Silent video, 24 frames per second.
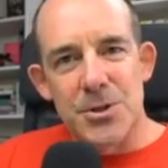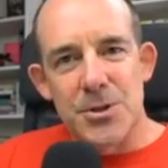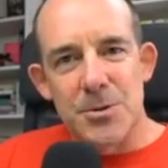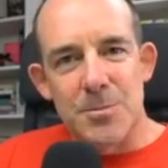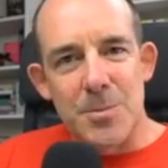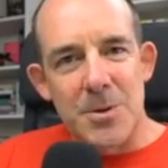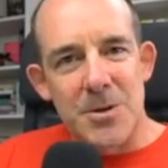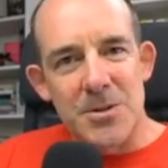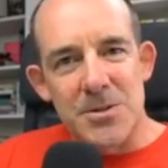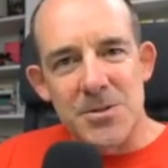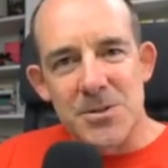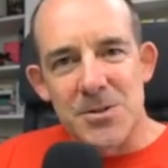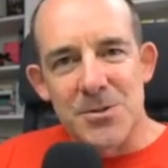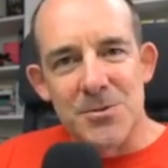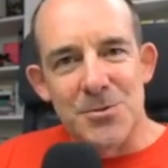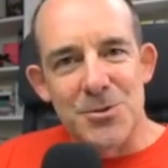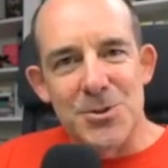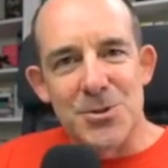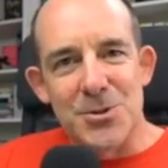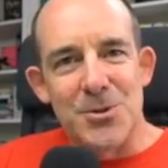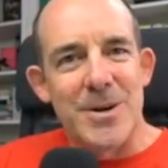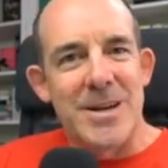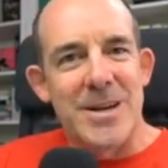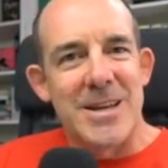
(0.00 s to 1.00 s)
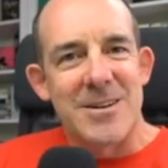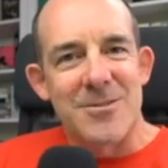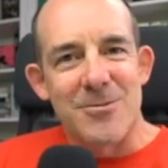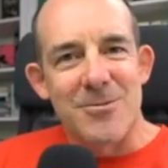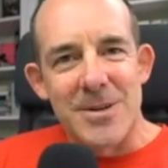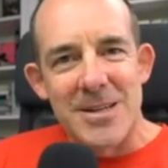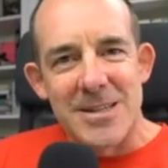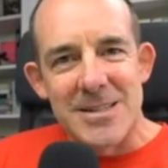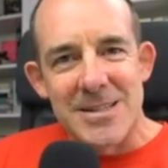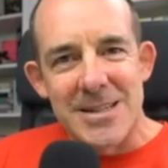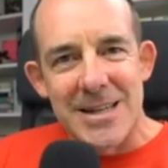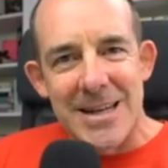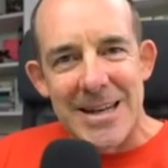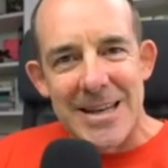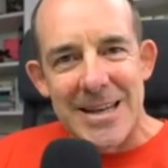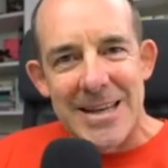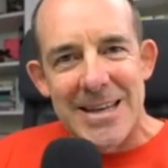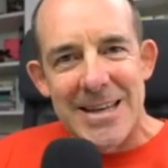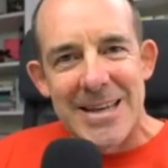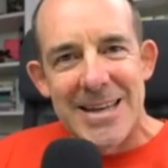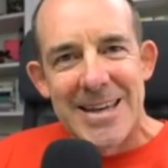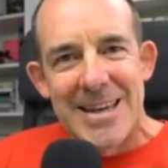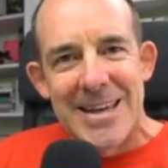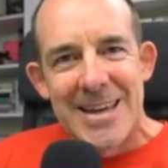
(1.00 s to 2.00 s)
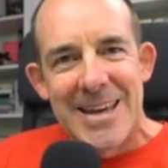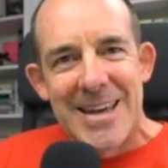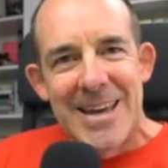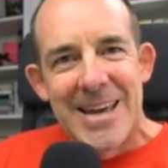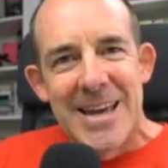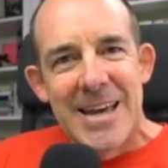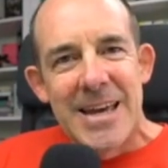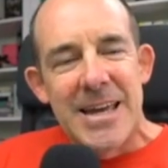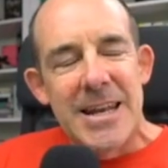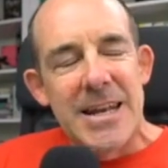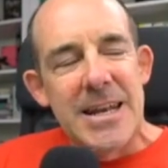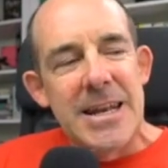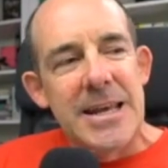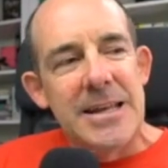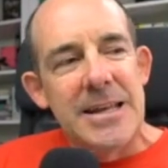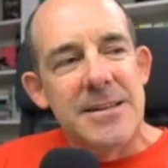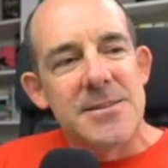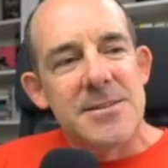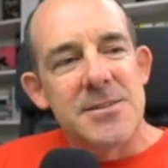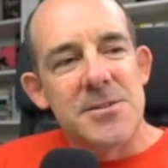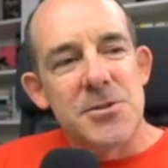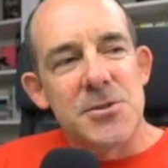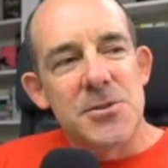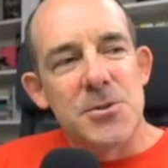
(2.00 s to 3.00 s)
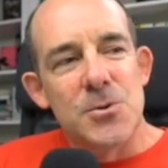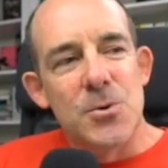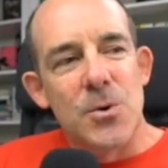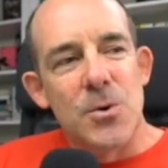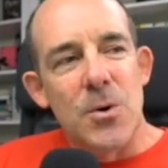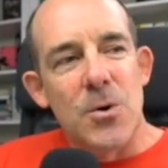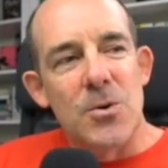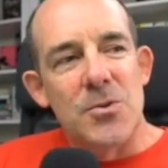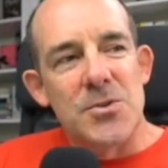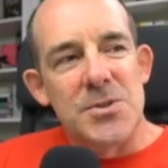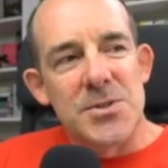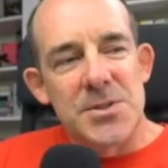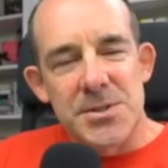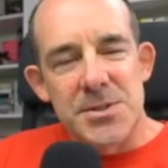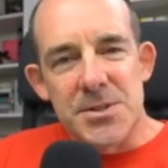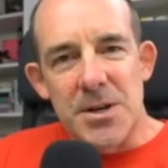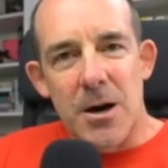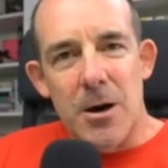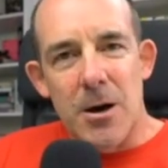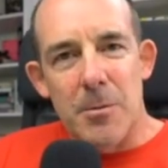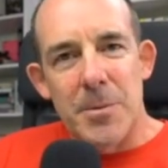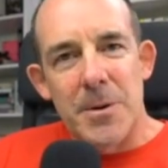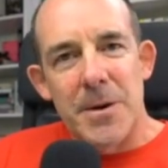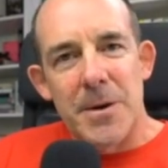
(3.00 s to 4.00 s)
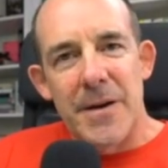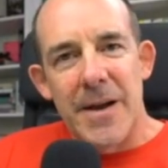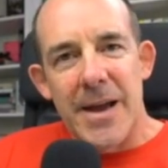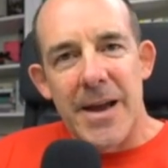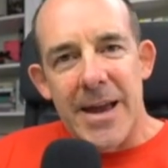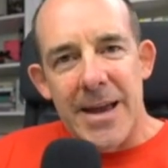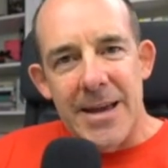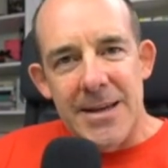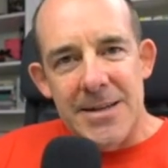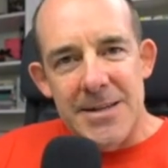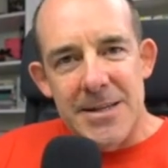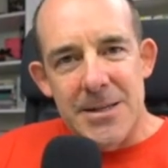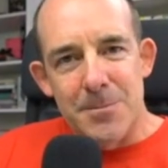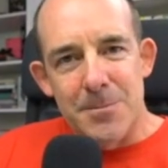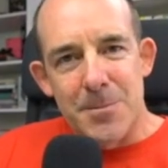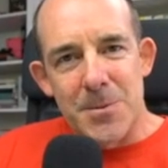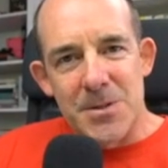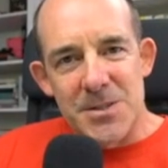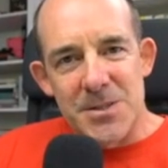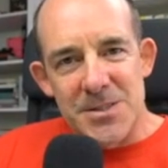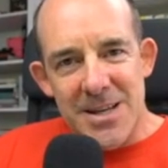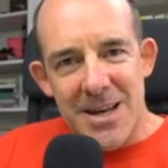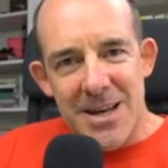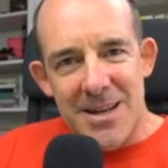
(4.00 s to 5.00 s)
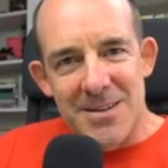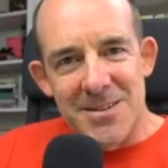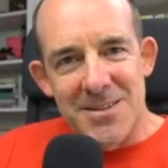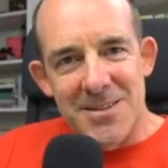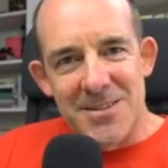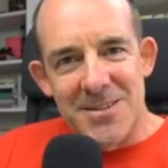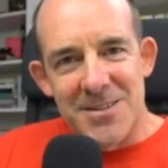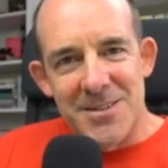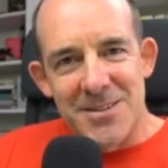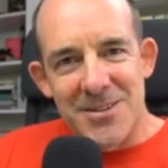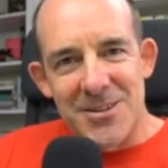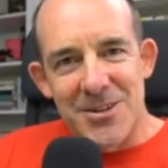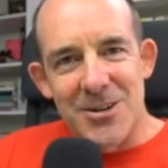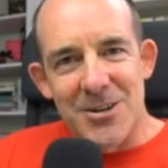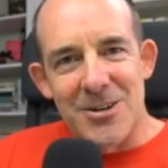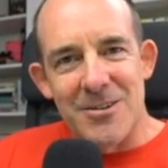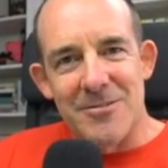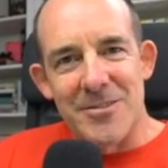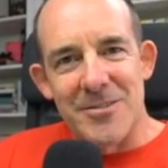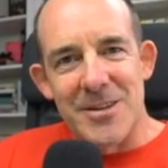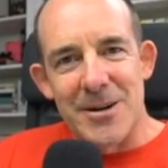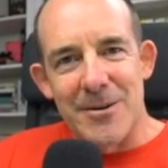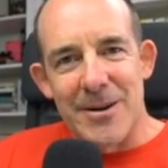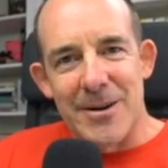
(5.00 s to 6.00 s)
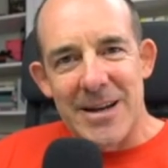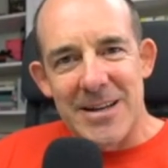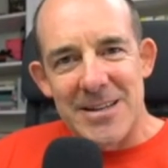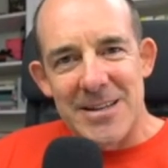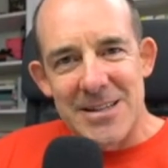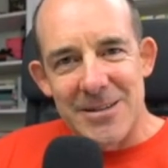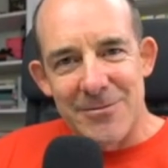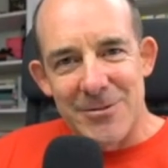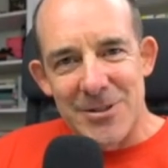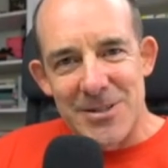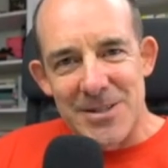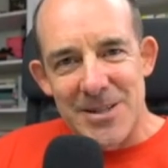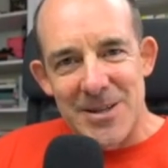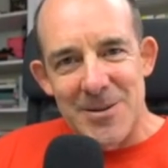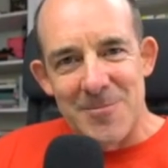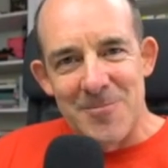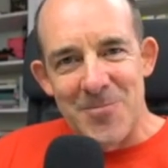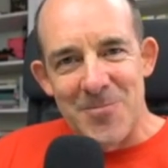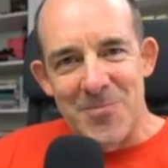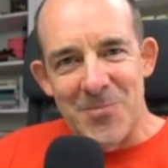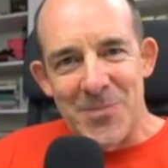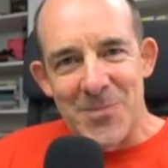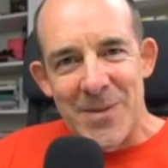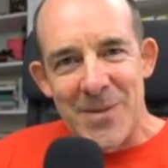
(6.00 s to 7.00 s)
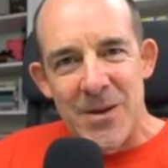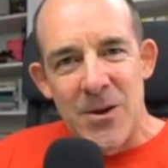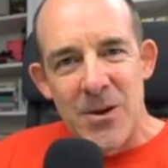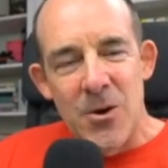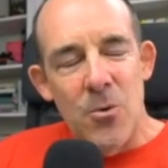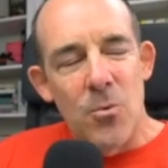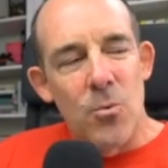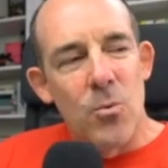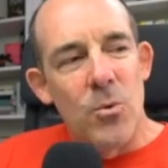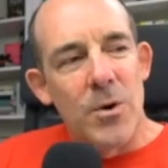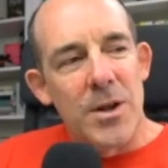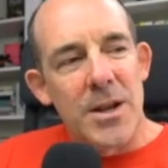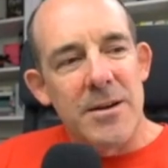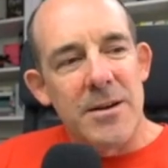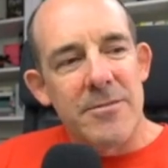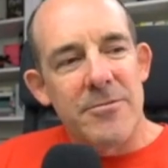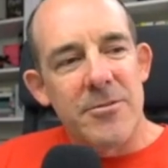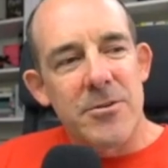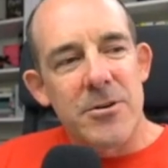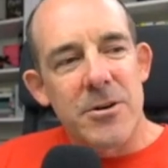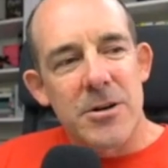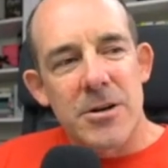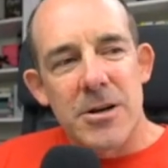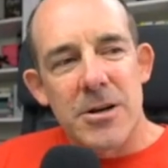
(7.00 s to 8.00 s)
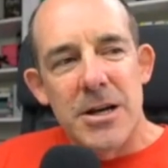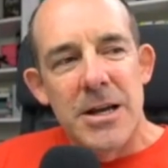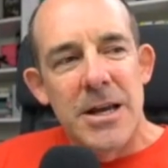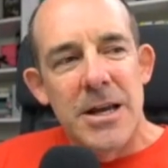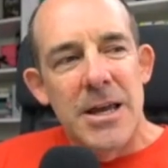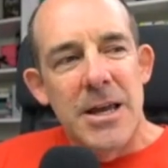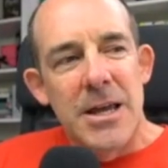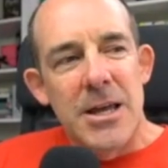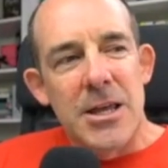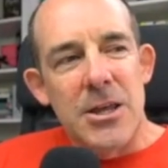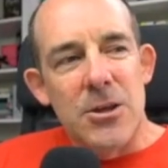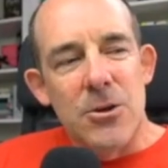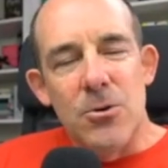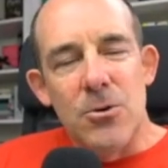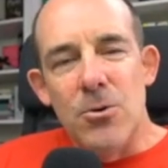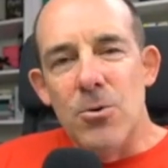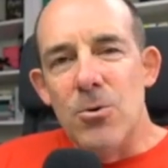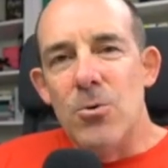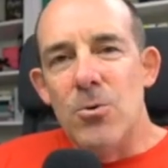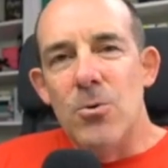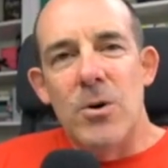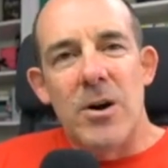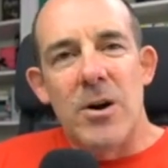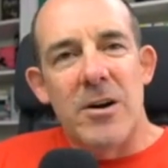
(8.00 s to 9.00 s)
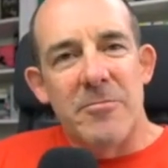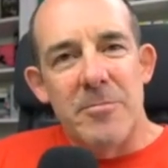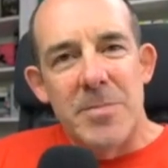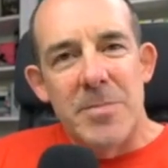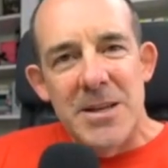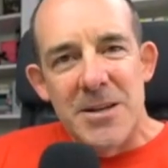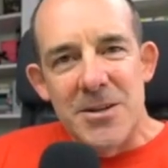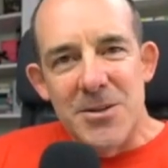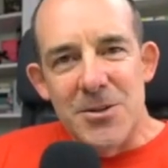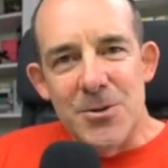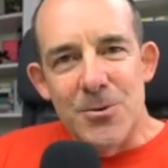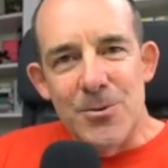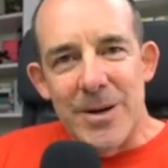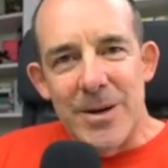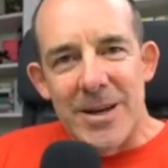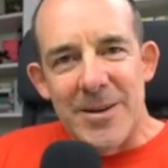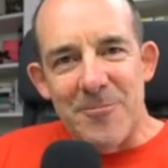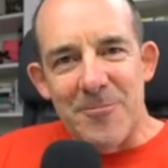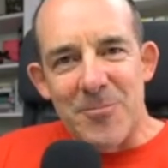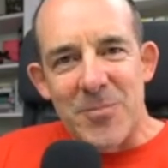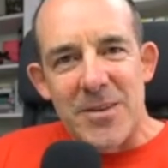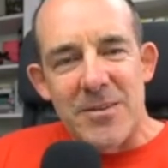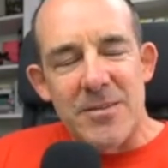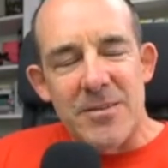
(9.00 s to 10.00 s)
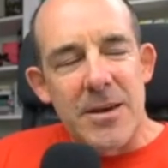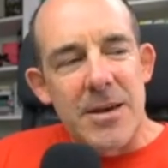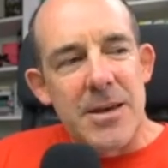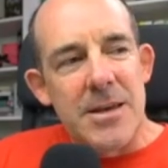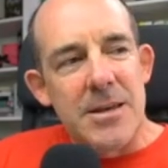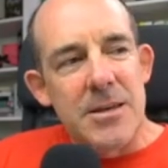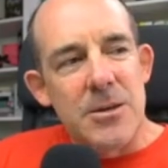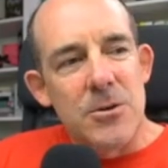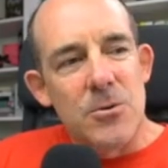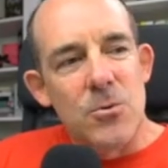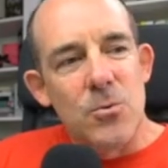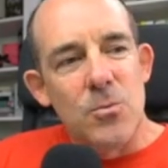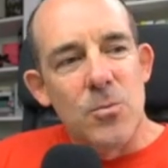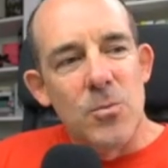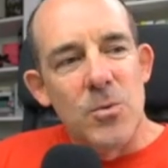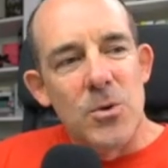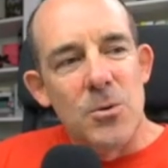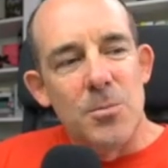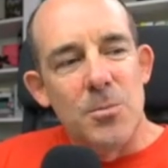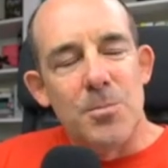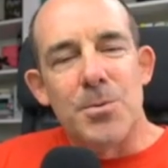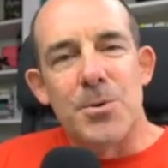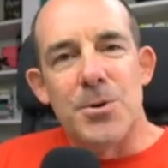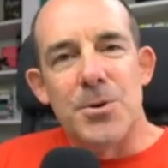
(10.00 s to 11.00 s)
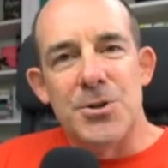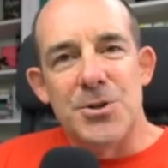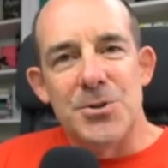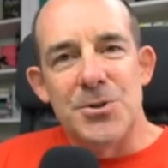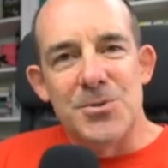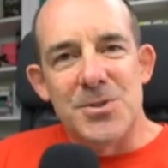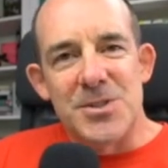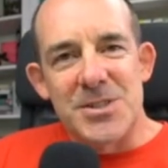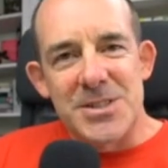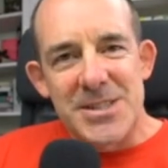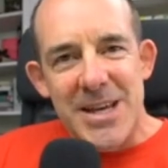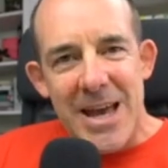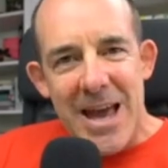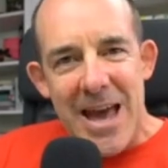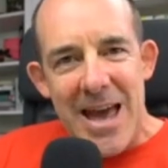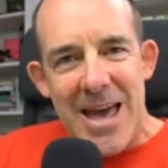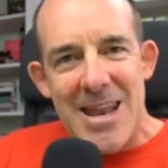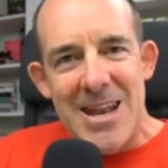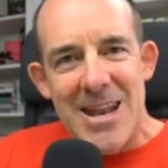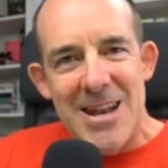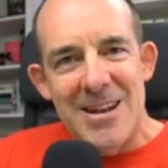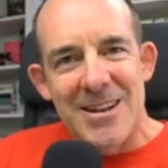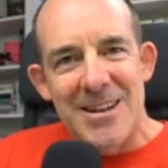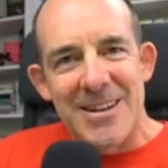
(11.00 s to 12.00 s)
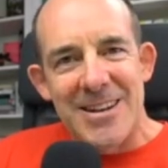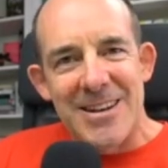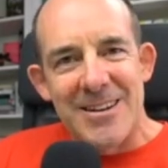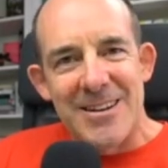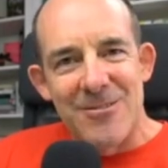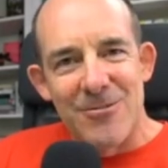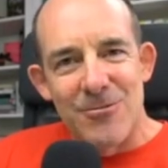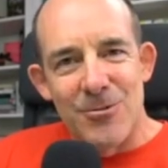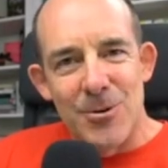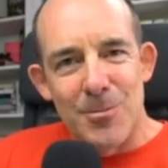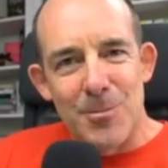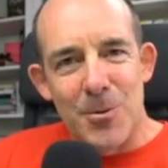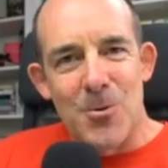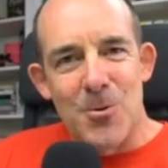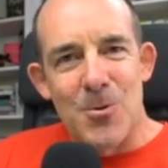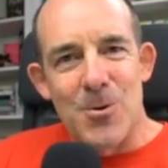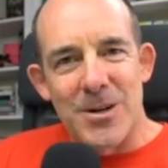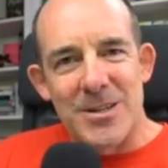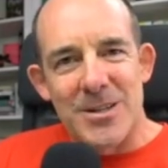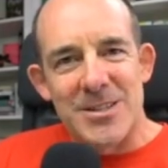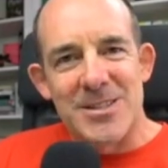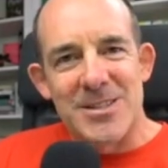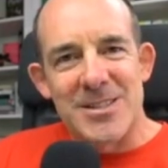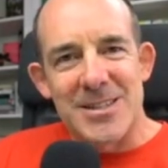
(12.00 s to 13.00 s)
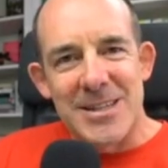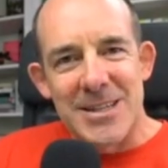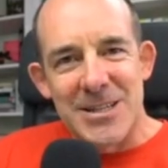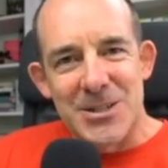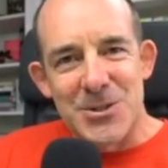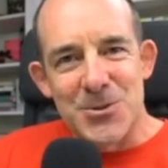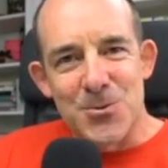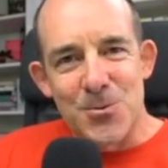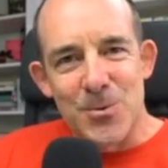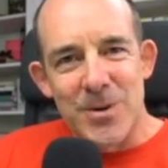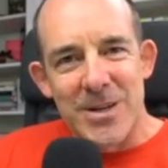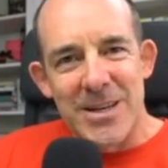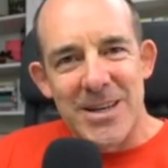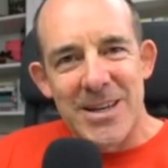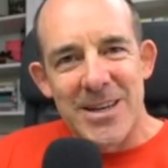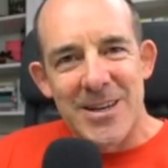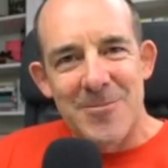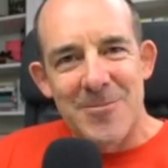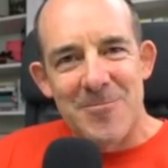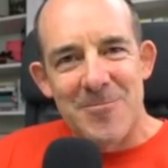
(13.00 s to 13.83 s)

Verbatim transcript: person who joined recently, needs to stop eighty percent of their activity. Whatever you have been doing, say you, you produce ten reports each week,